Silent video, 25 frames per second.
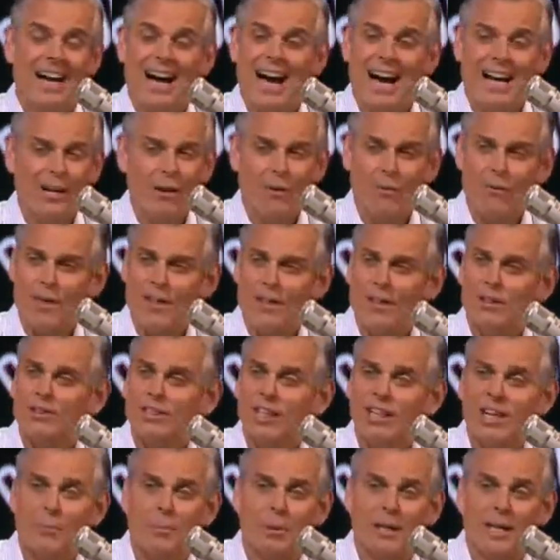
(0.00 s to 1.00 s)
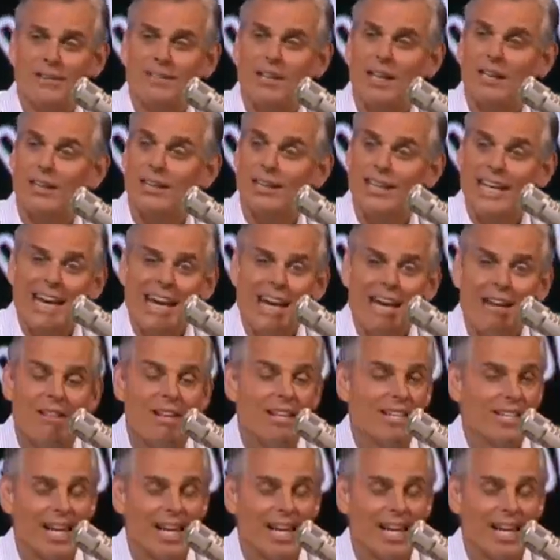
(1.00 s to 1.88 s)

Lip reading: I don't think there's anybody in the league that